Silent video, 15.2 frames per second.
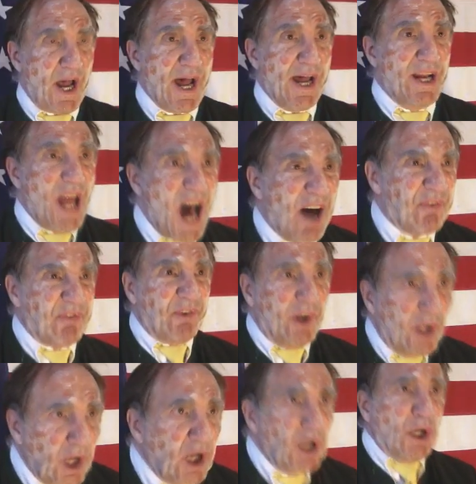Okay,
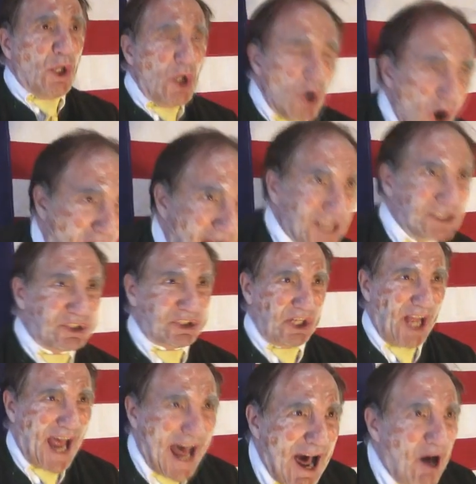enough! You
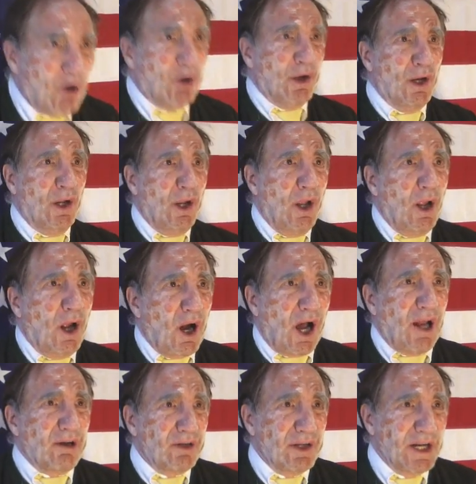hush now!
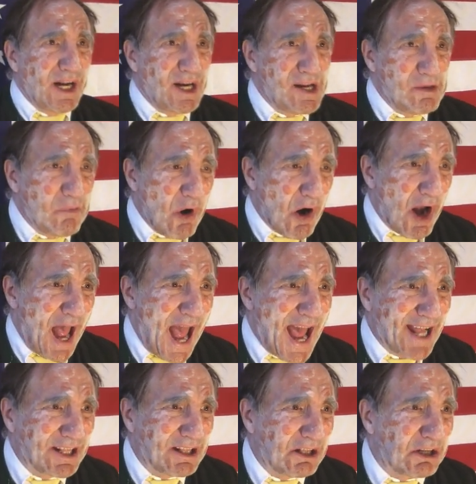I don't need any more
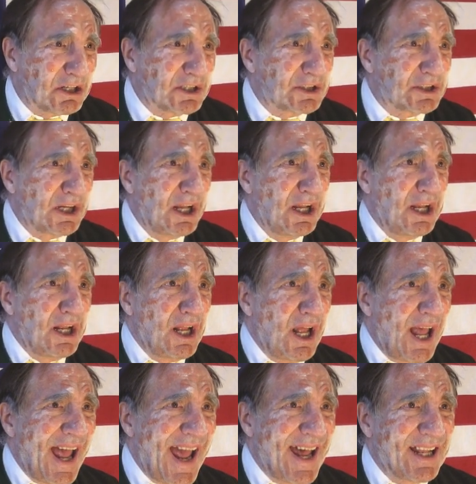handlers.
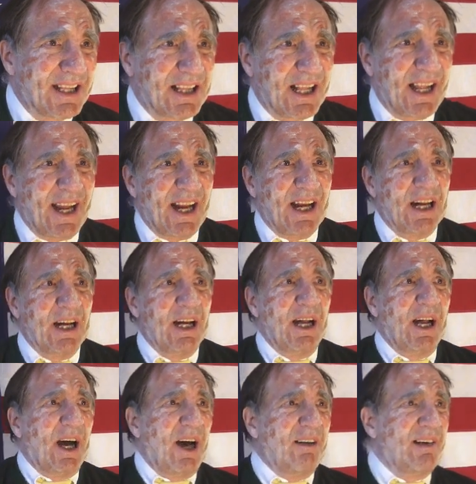Handling.
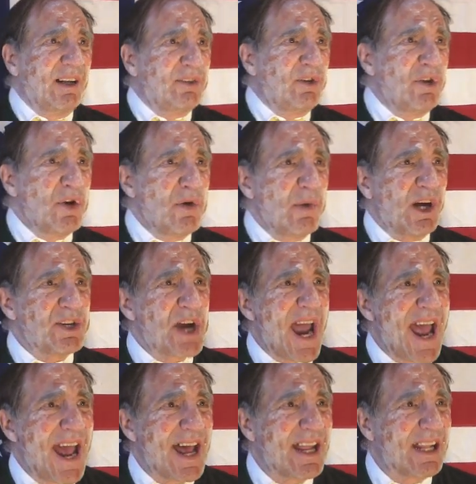I've had too much
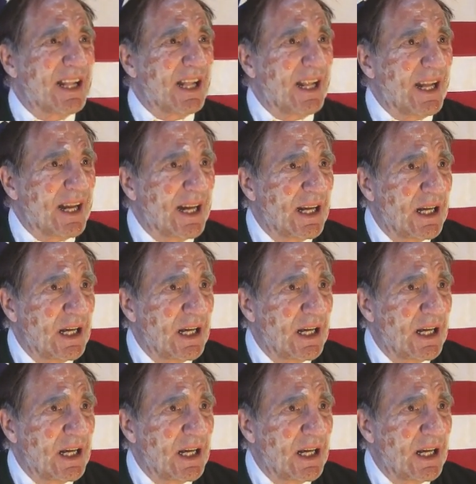handling.